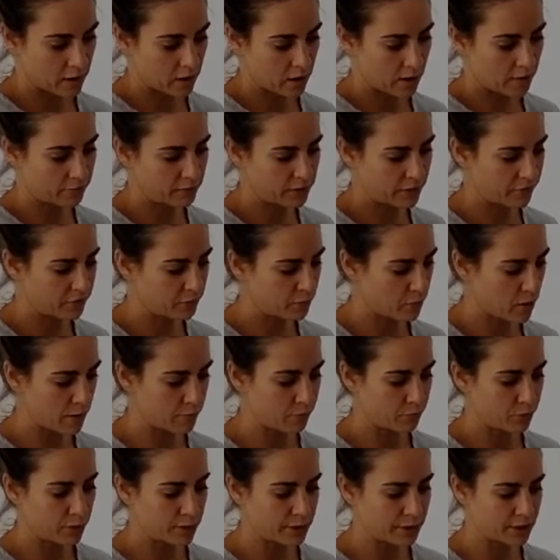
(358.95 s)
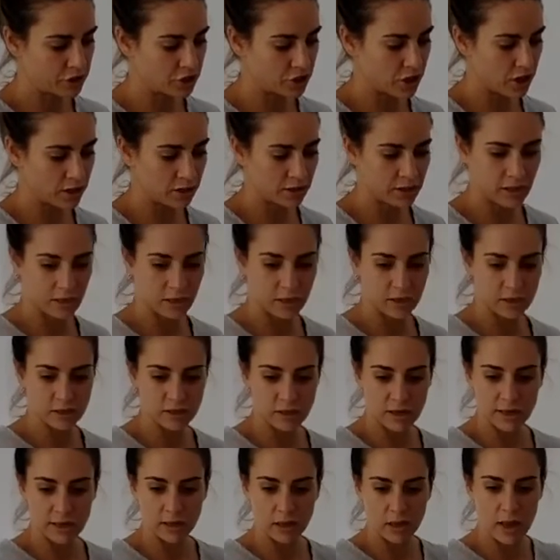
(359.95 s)
I've left mine pretty chunky because
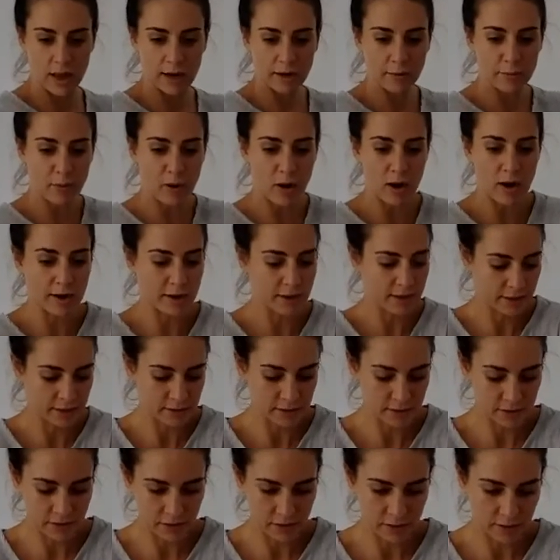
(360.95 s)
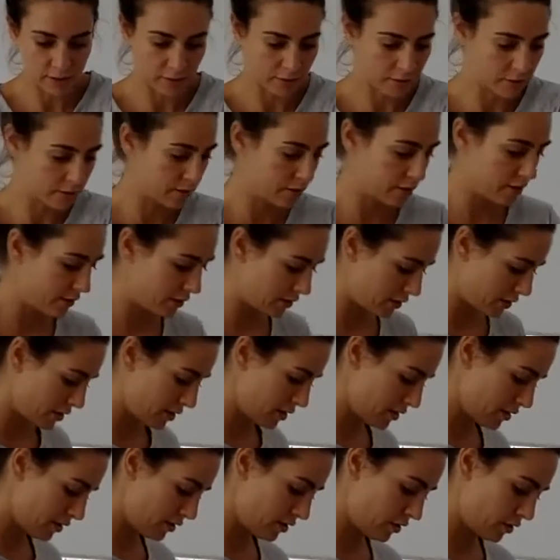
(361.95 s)
I like biting into
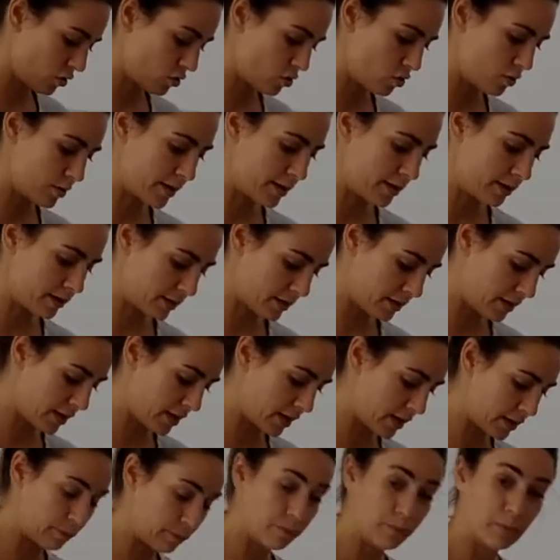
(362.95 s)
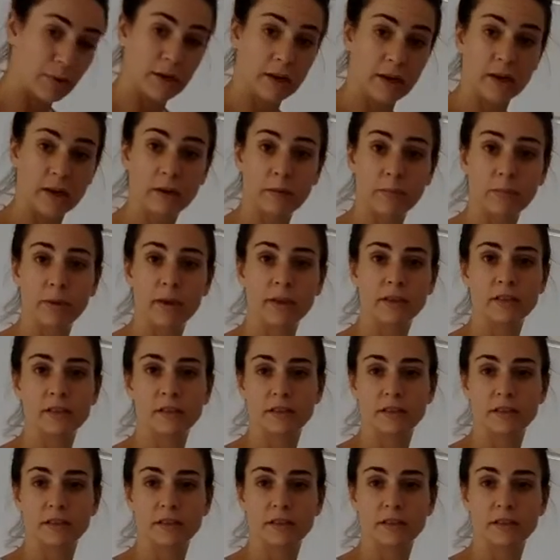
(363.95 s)
the cookies and getting big bits